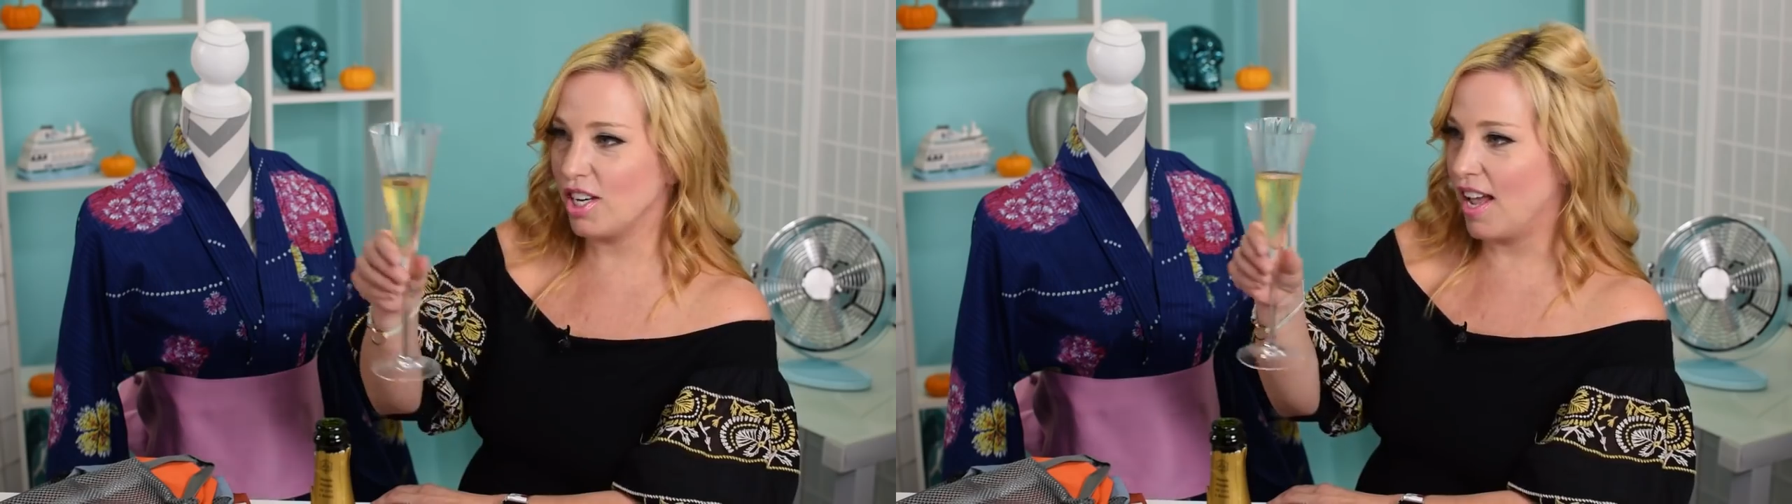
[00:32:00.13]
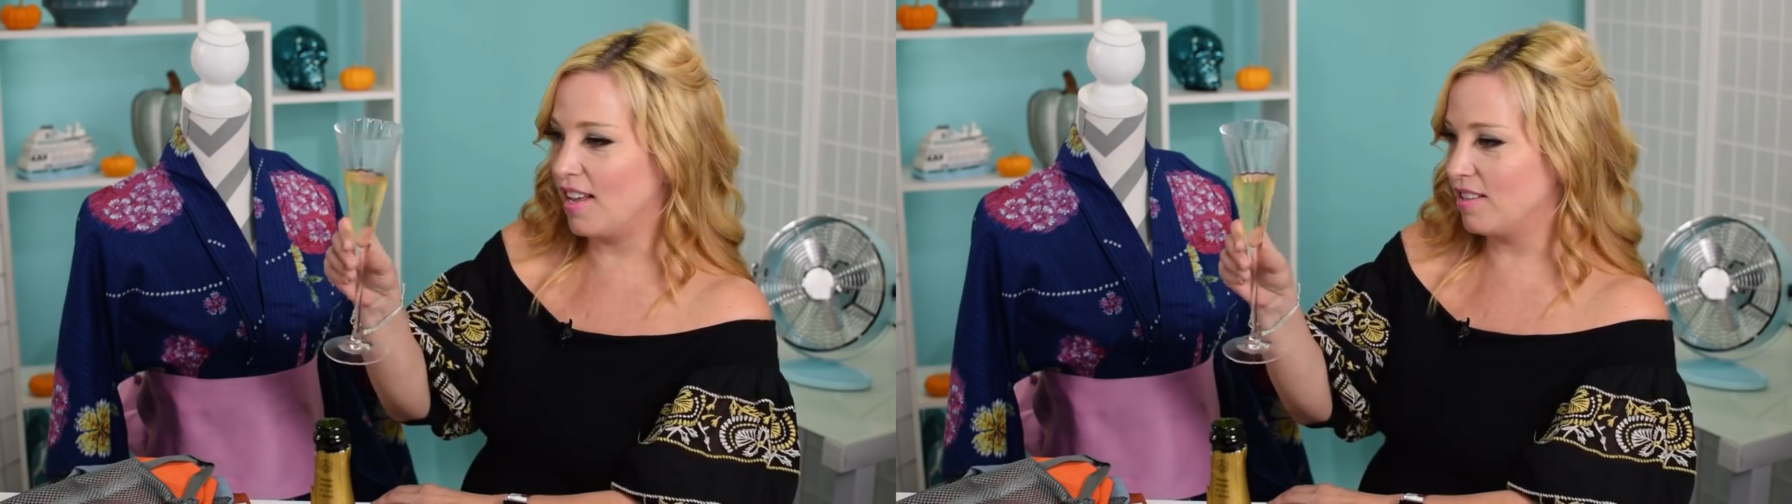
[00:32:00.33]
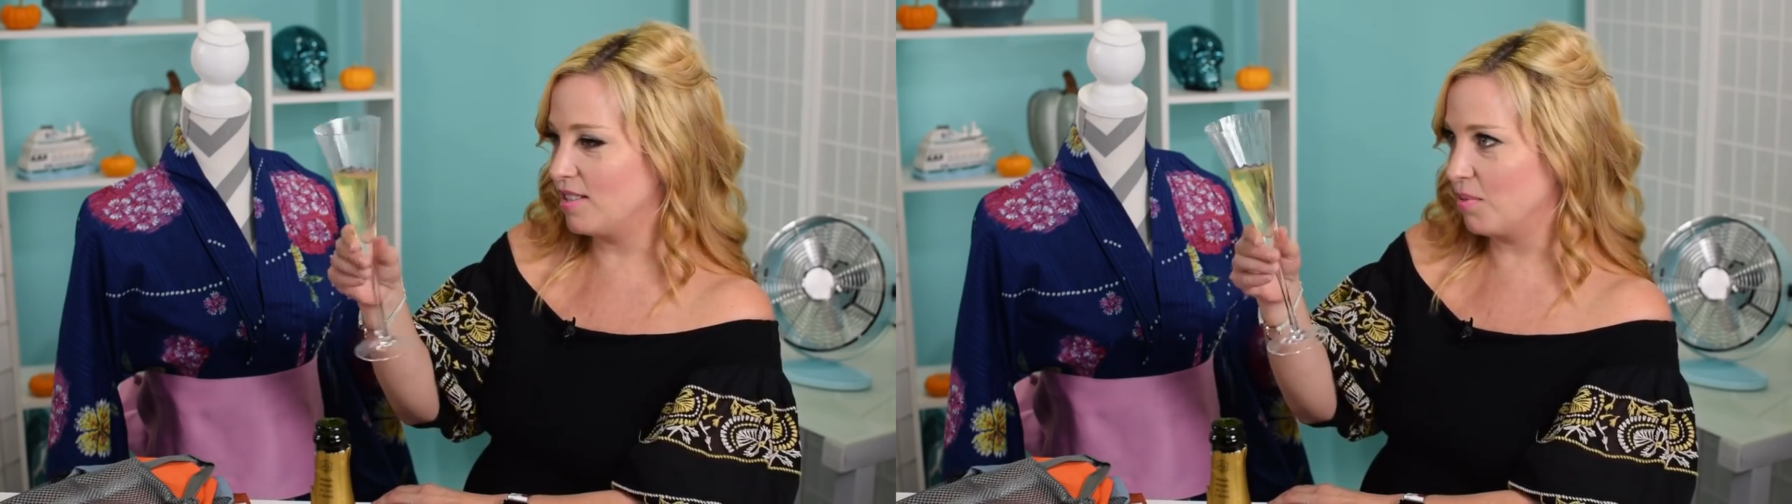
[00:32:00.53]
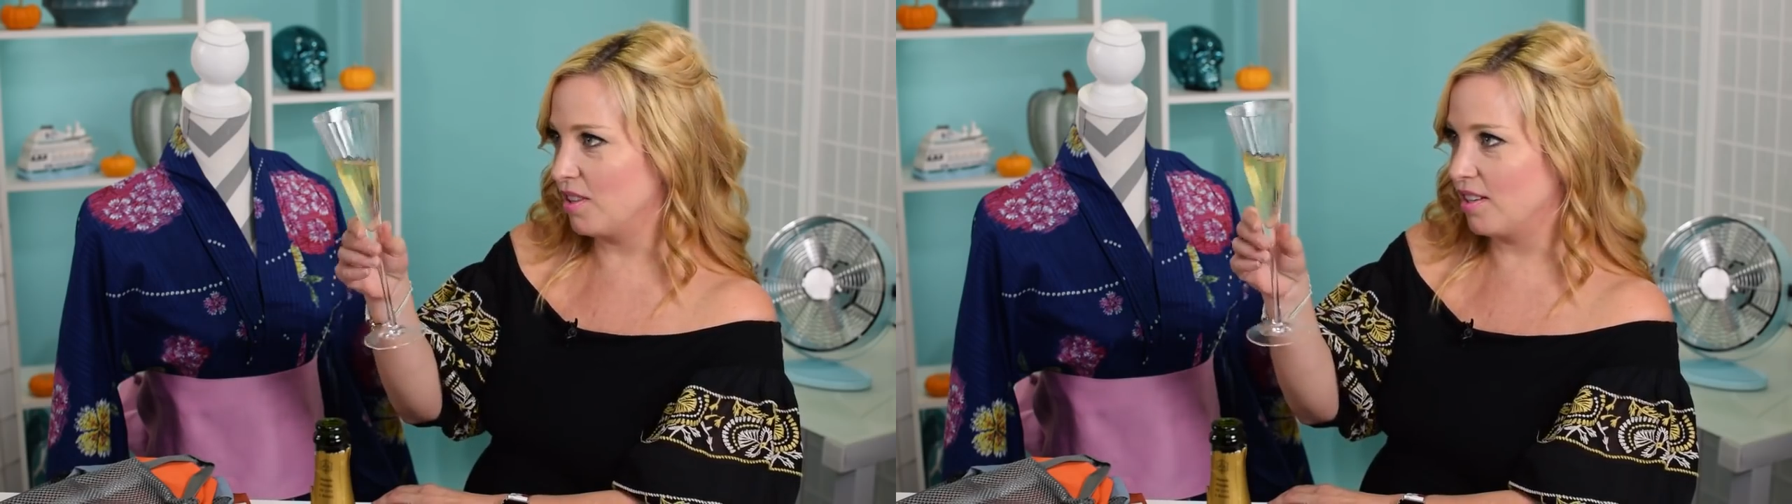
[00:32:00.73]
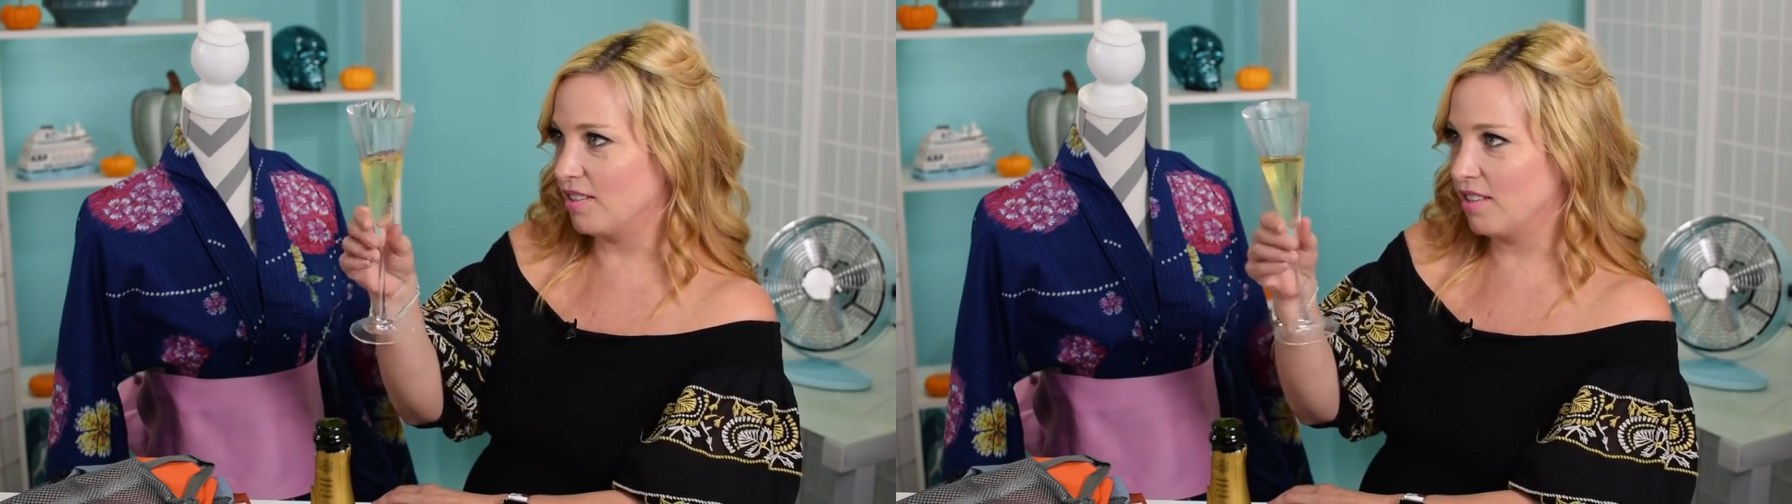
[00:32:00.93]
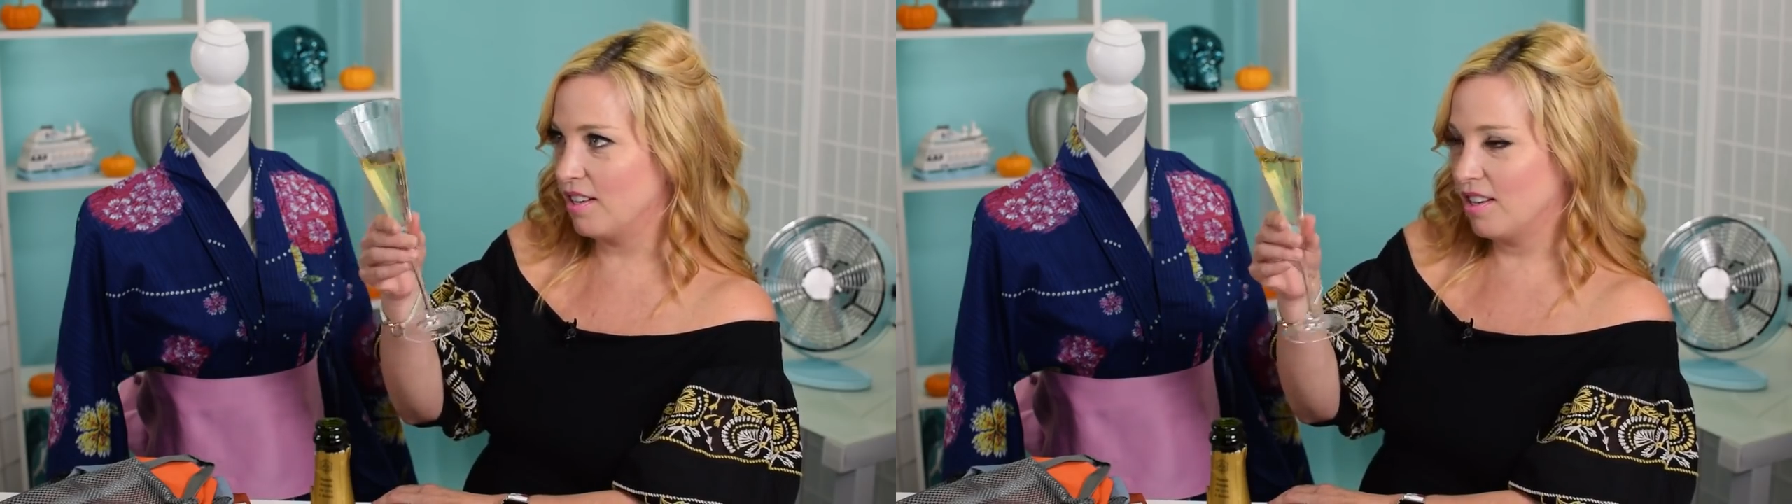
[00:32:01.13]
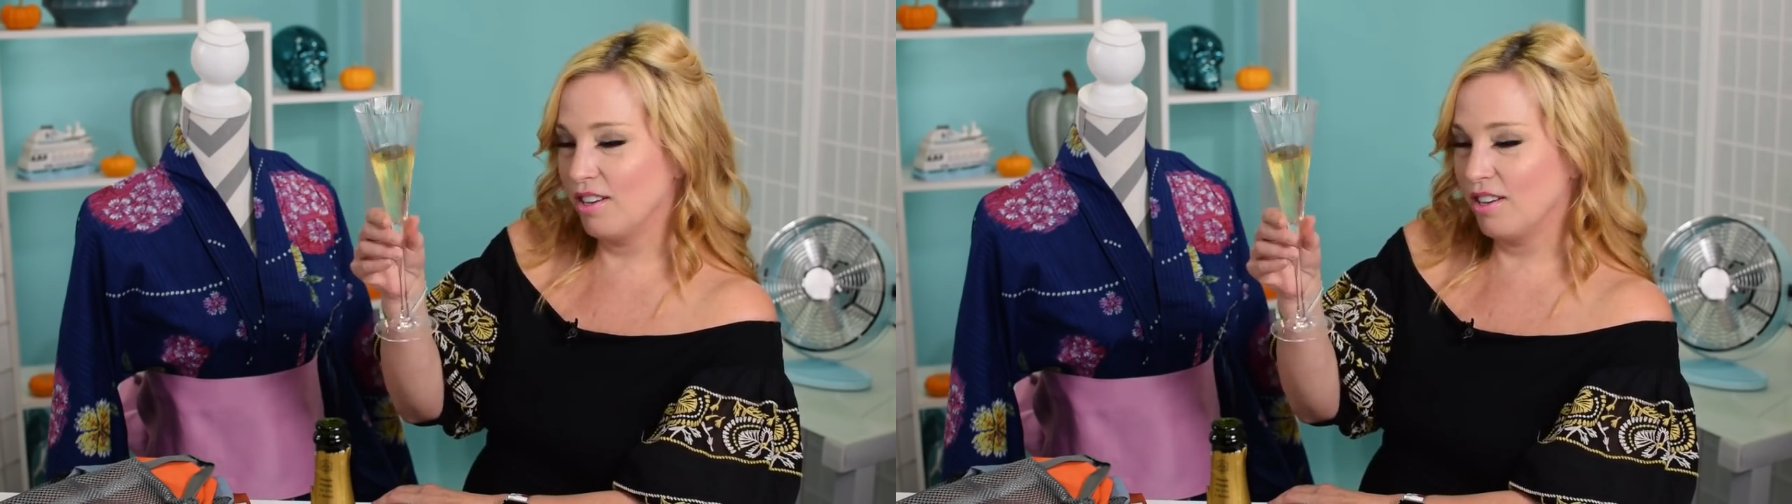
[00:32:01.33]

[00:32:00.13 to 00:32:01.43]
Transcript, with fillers: end with a